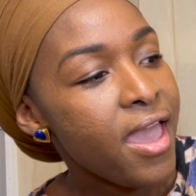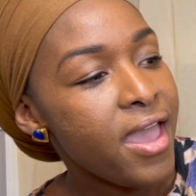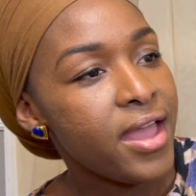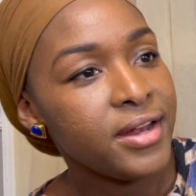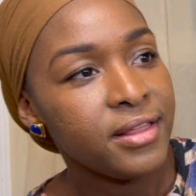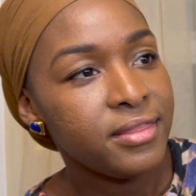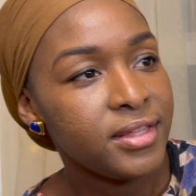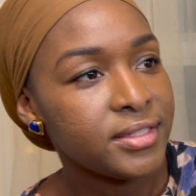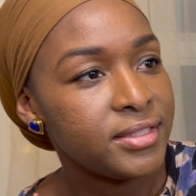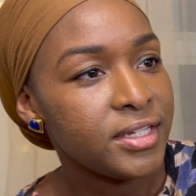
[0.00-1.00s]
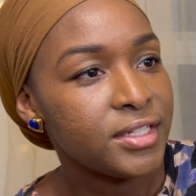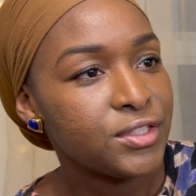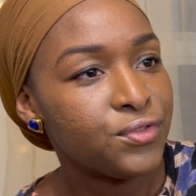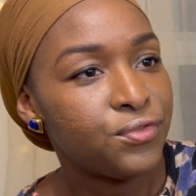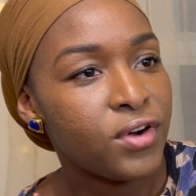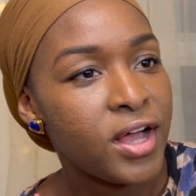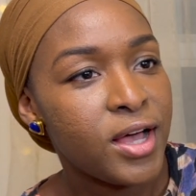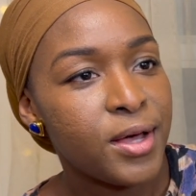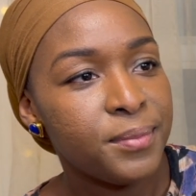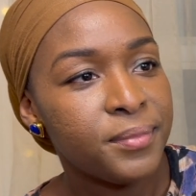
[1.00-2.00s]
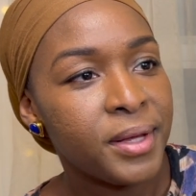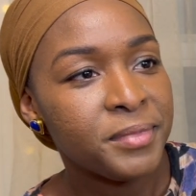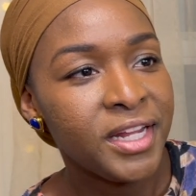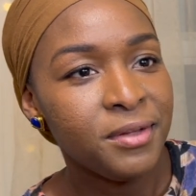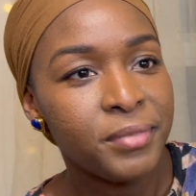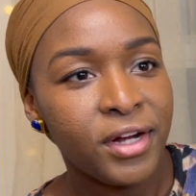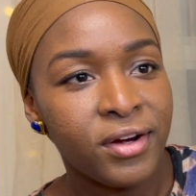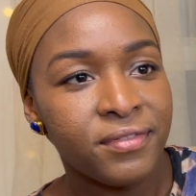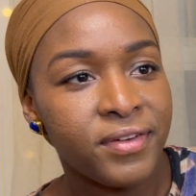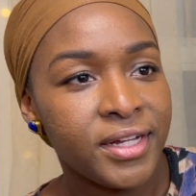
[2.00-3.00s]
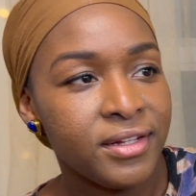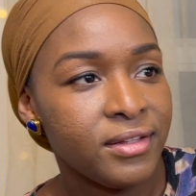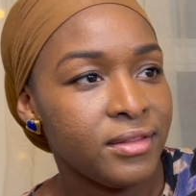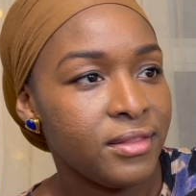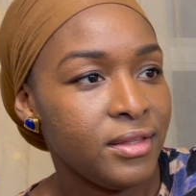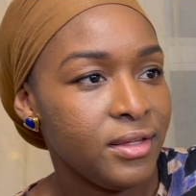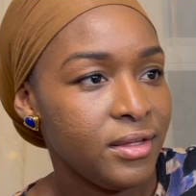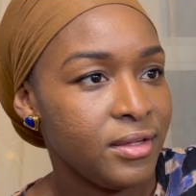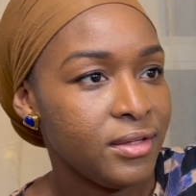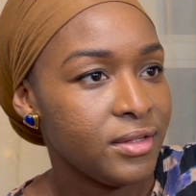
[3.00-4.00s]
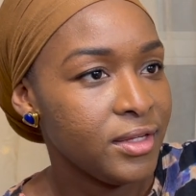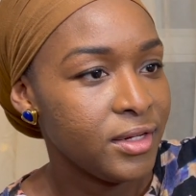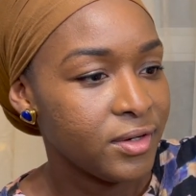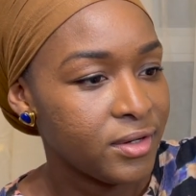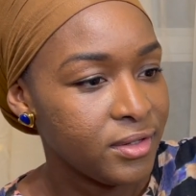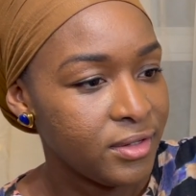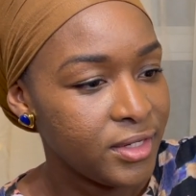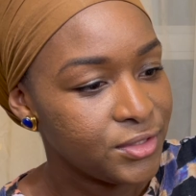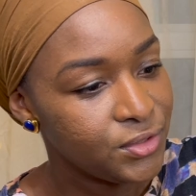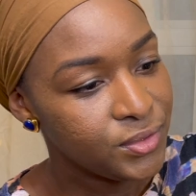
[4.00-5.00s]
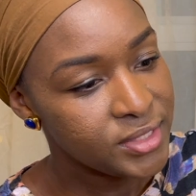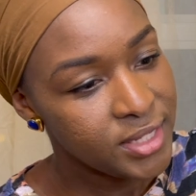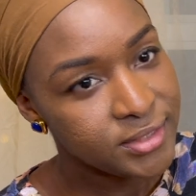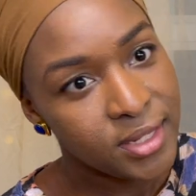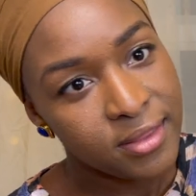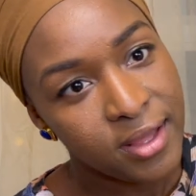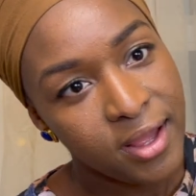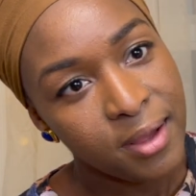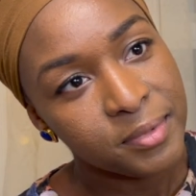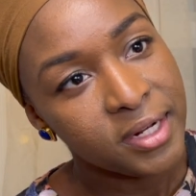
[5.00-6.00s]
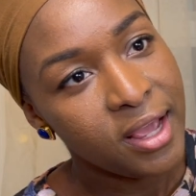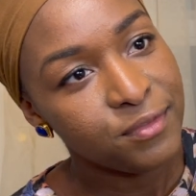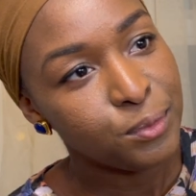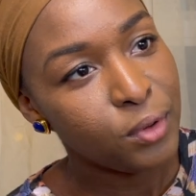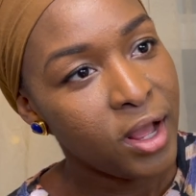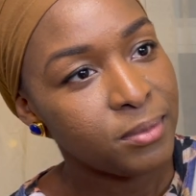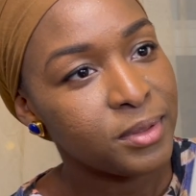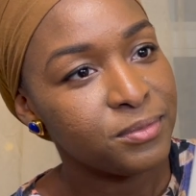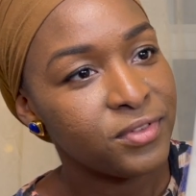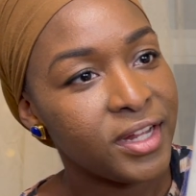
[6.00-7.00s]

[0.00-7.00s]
and this is from, I'm getting better at finding the year, and as soon as I say that, I'm gonna have a problem.